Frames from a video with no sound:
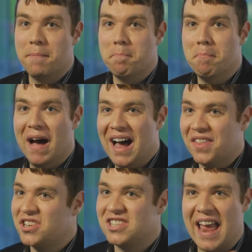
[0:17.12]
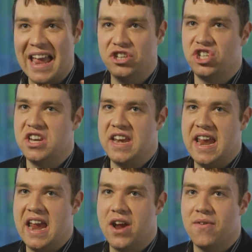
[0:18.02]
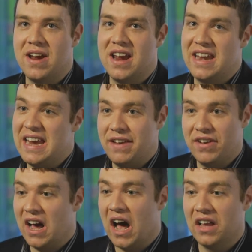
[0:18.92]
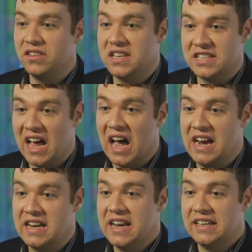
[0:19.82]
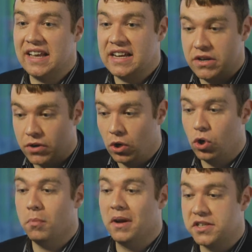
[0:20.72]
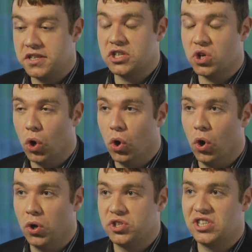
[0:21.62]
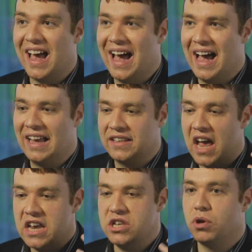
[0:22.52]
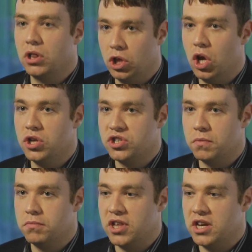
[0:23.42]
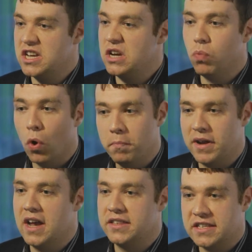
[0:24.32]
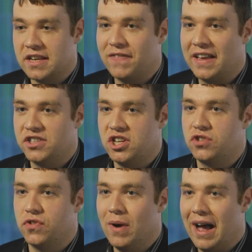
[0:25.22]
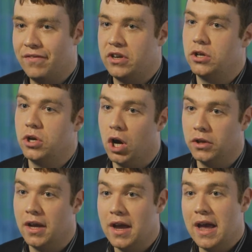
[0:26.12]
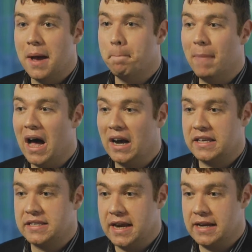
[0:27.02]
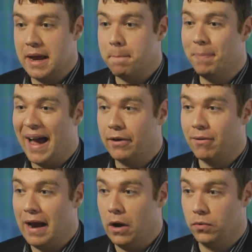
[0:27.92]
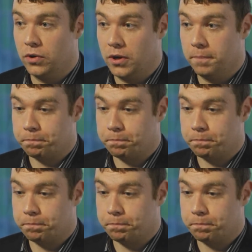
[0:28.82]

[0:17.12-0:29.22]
maths, engineering, even art and design, that you can come onto this course and you can learn something and you won't be at a disadvantage through having a non-marketing background.